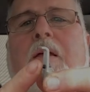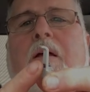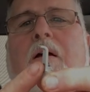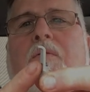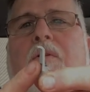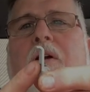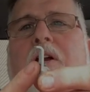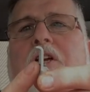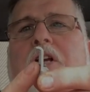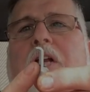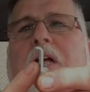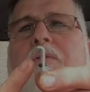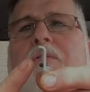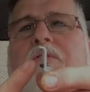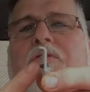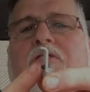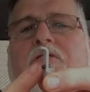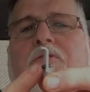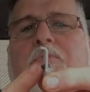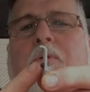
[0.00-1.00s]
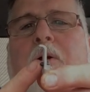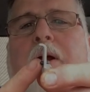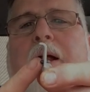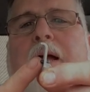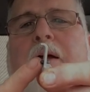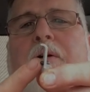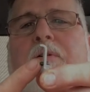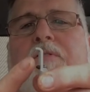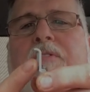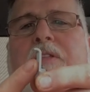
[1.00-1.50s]
Originally it was a spring
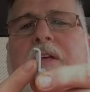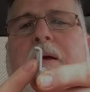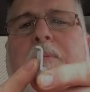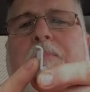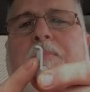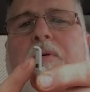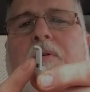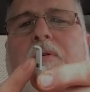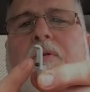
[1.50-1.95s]
I was thinking put